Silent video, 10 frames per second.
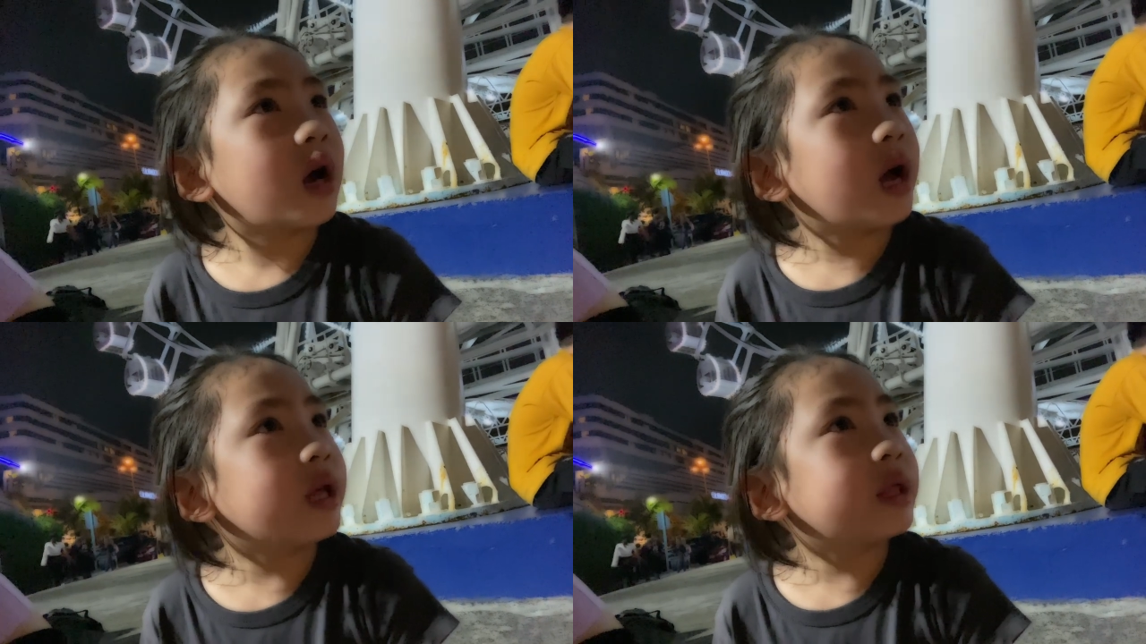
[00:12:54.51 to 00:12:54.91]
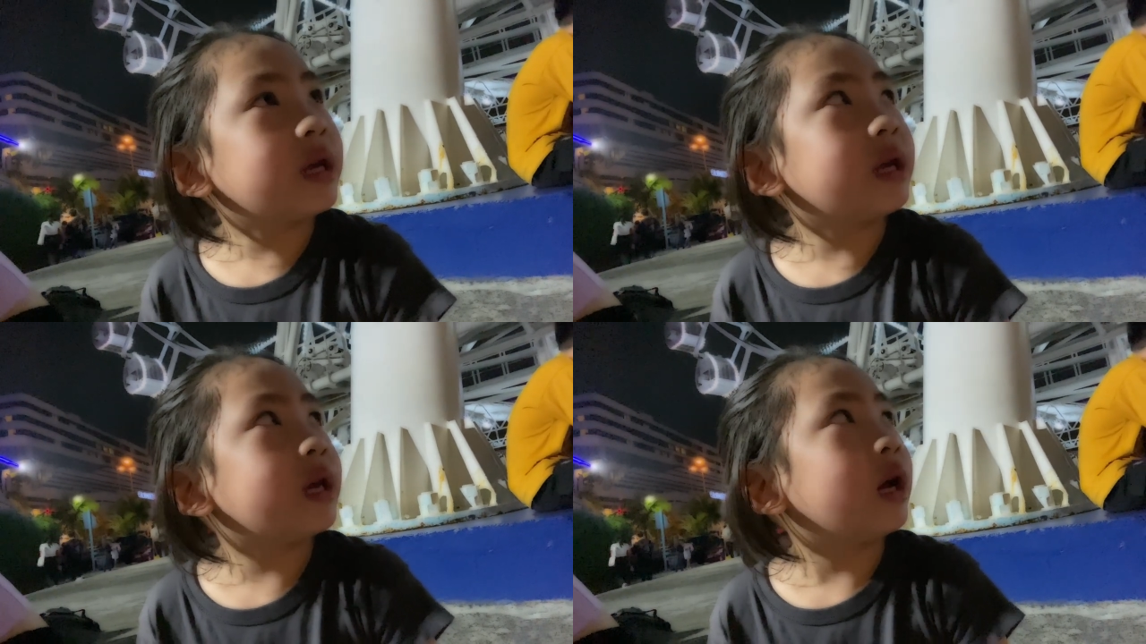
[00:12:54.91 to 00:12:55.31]
I
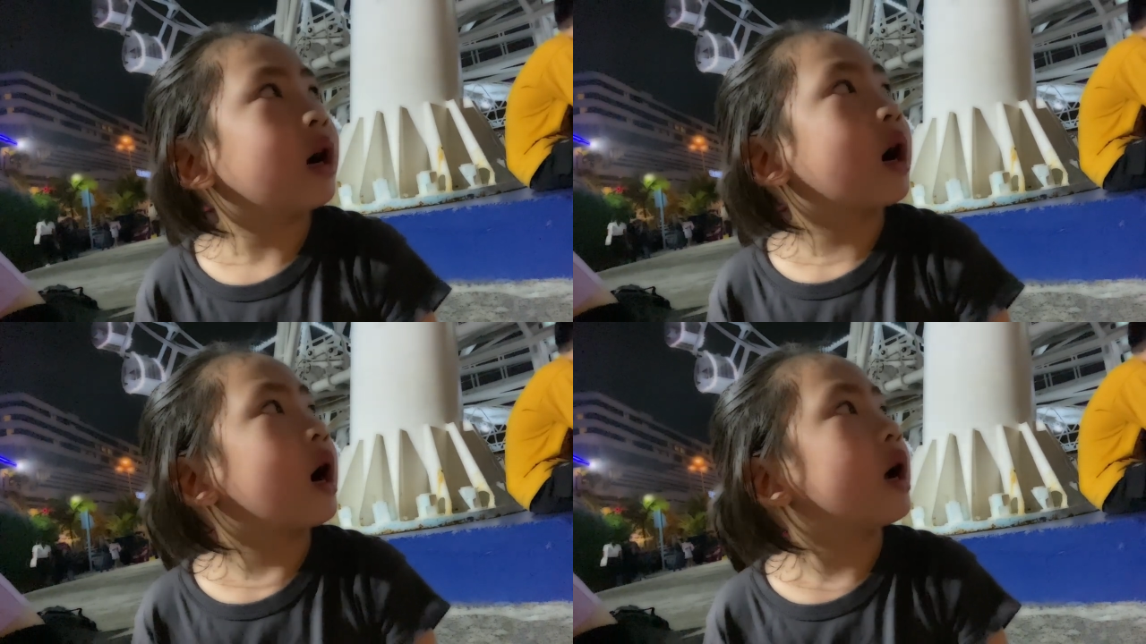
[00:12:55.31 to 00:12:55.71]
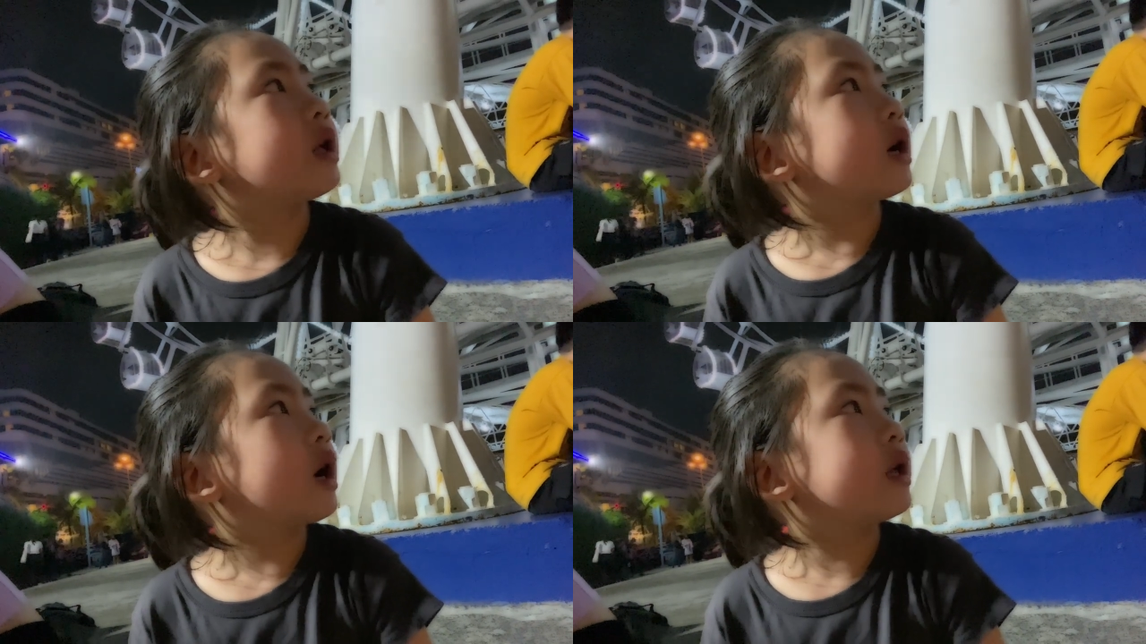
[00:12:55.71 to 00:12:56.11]

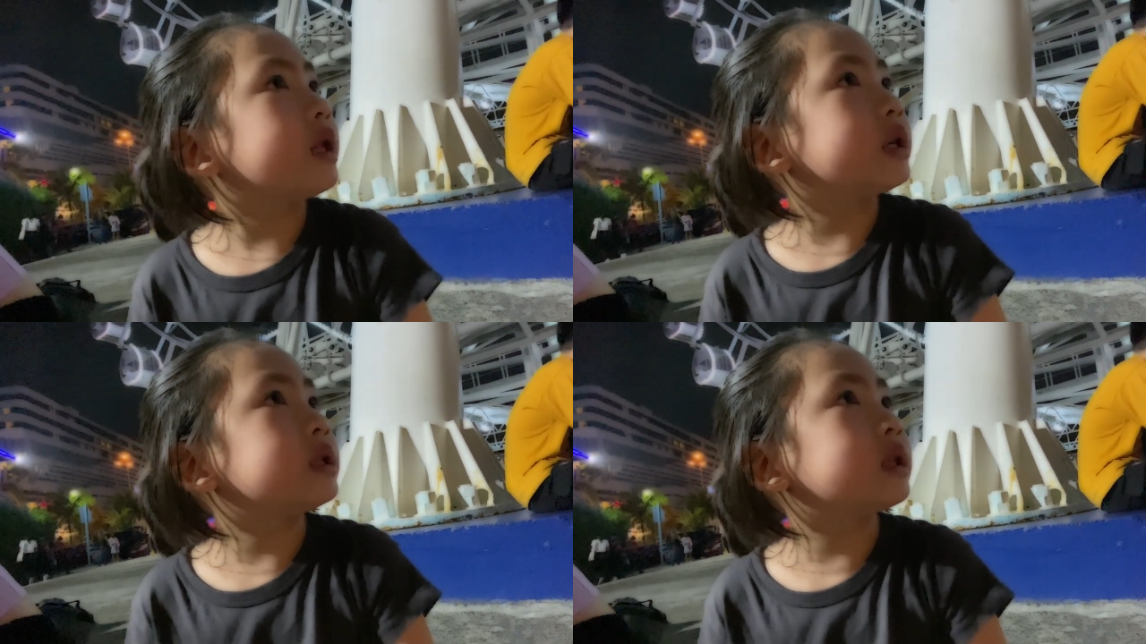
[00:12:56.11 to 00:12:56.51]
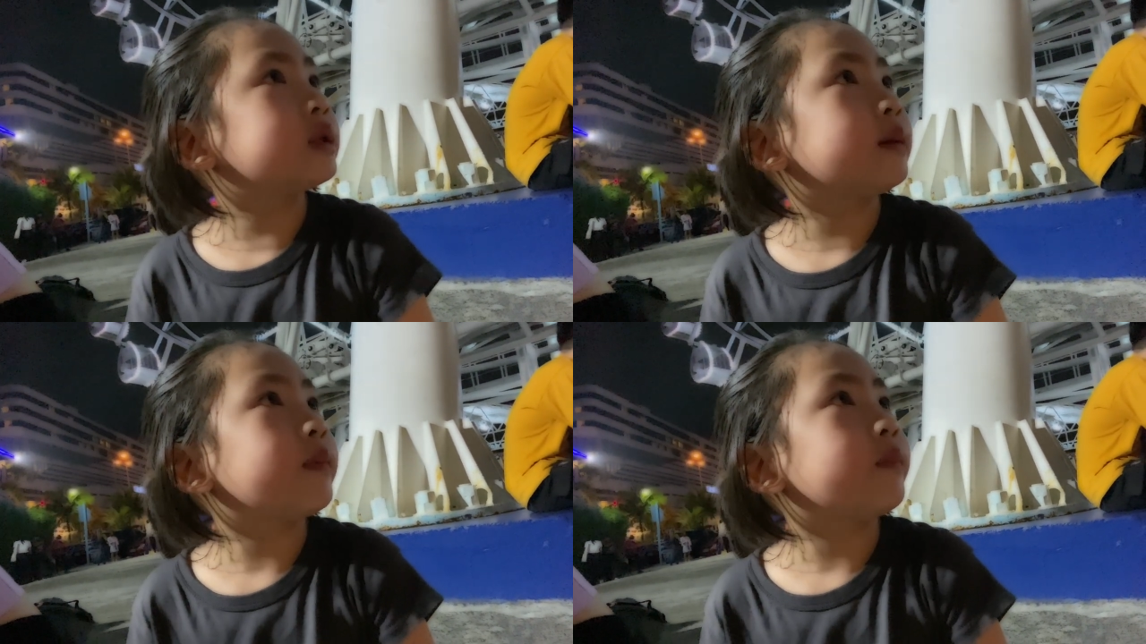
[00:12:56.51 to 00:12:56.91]
think
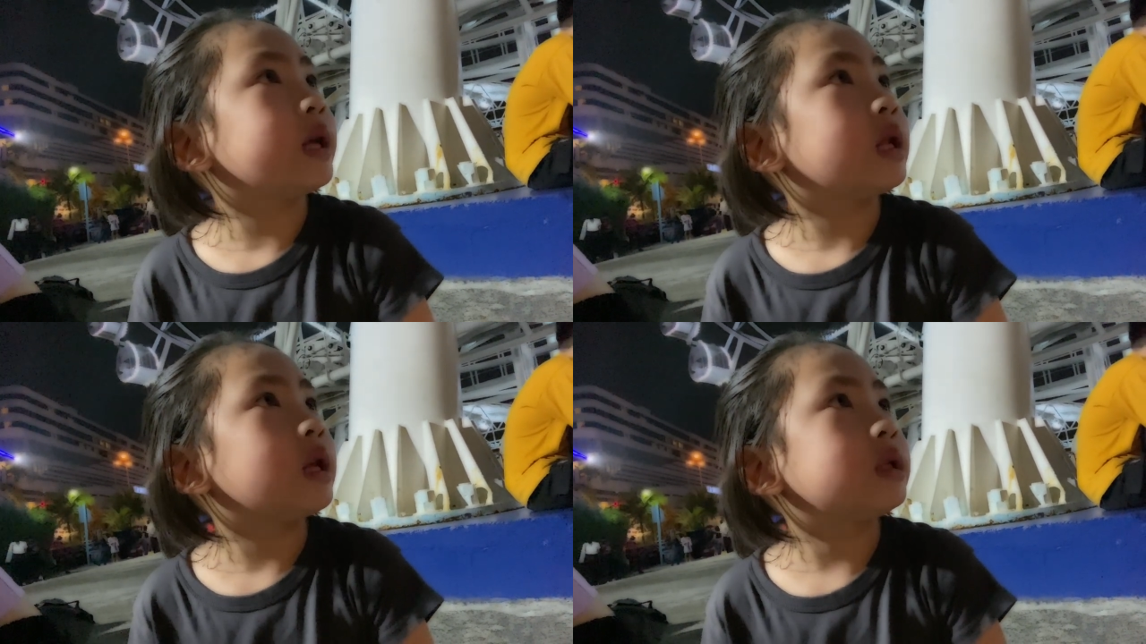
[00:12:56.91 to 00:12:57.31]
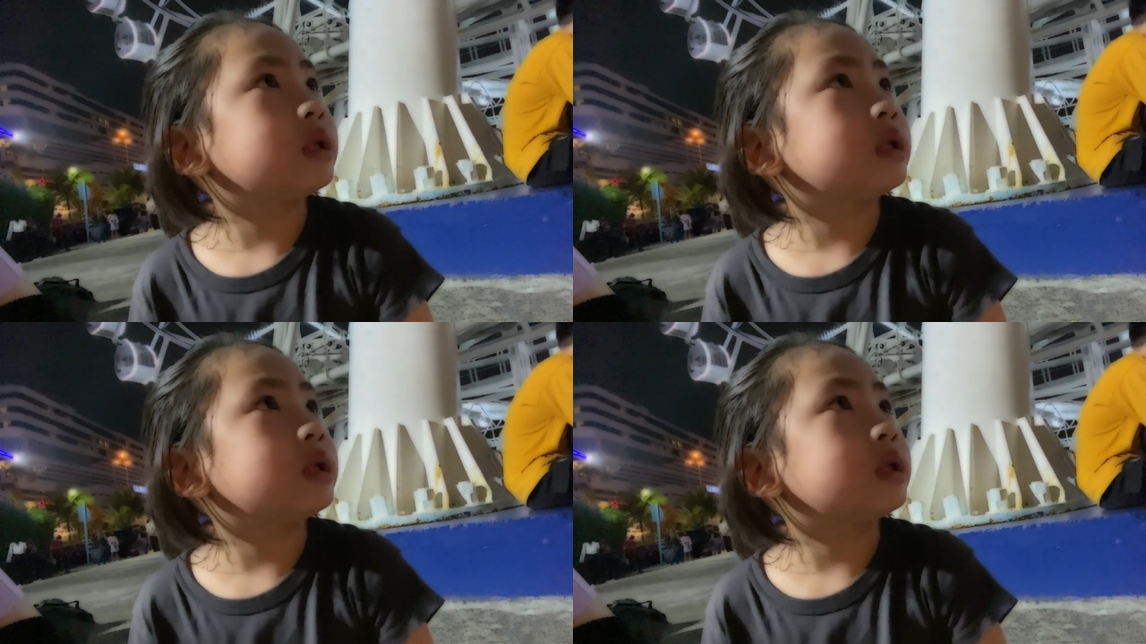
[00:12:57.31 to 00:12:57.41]
16 minutes.